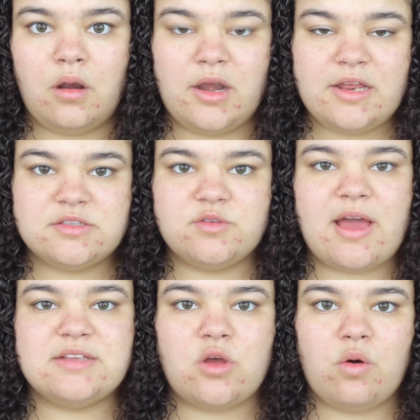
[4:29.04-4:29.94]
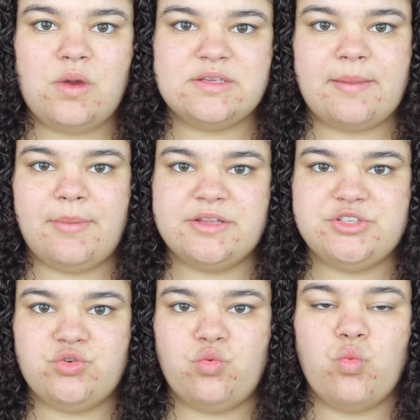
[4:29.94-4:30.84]
Alright, so as always, I'm going
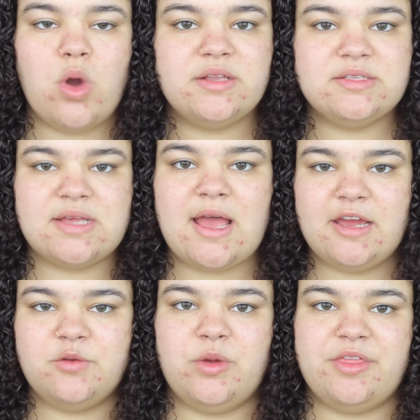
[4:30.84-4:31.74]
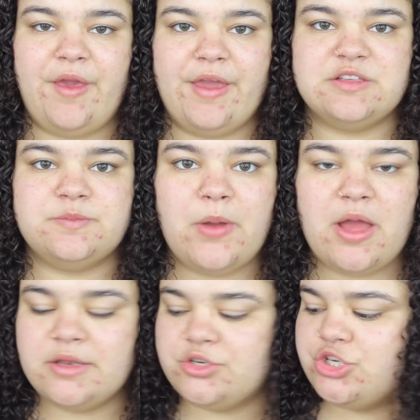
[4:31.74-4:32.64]
to do one side with a
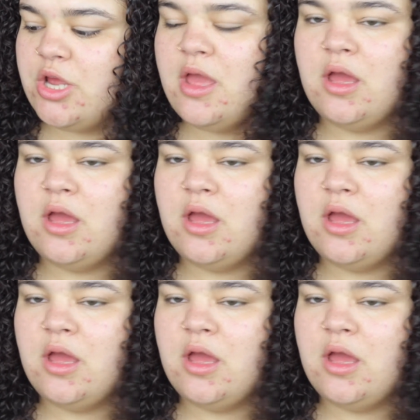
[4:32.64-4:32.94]
sponge.